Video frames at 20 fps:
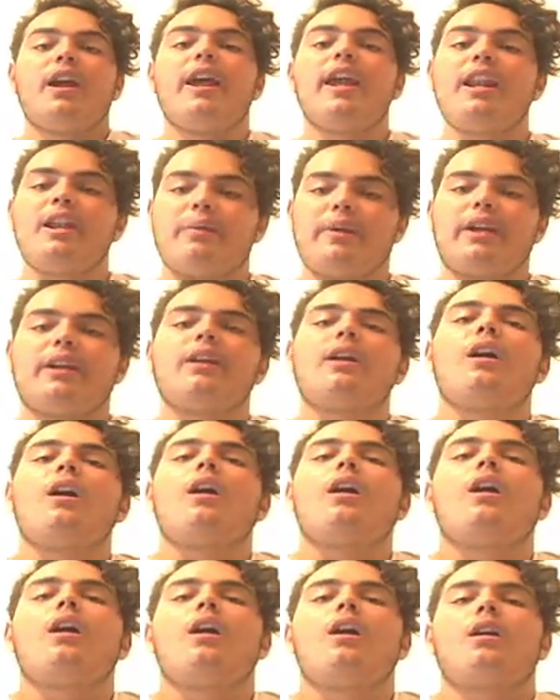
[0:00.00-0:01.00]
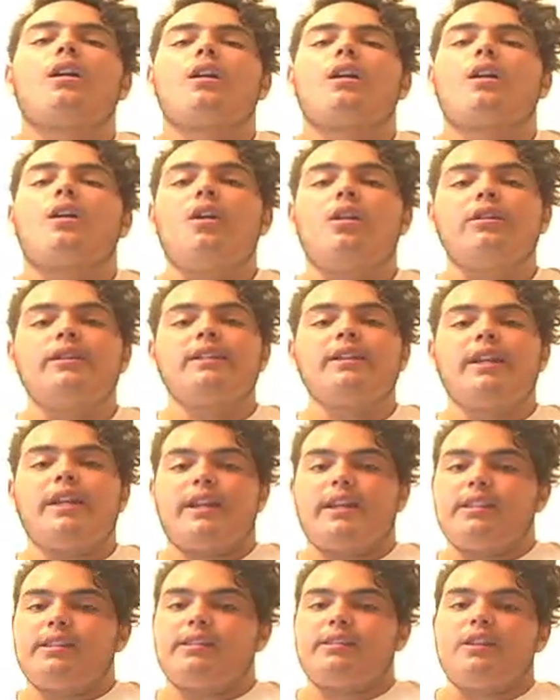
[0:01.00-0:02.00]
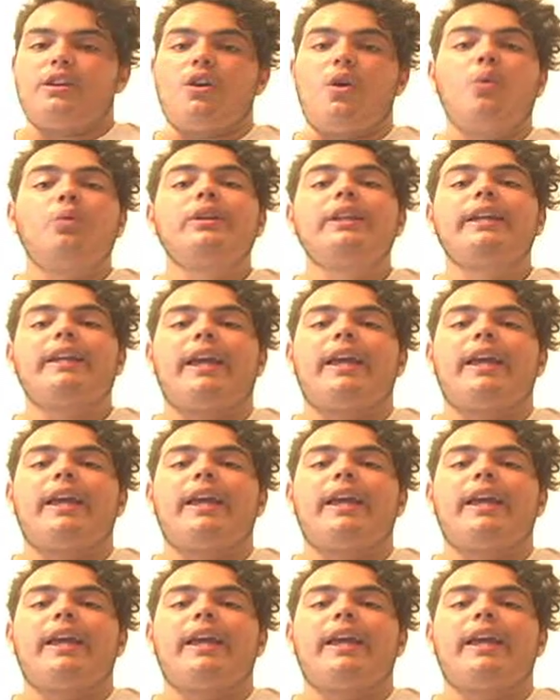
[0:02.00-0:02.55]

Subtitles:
Anyway, Colton is the only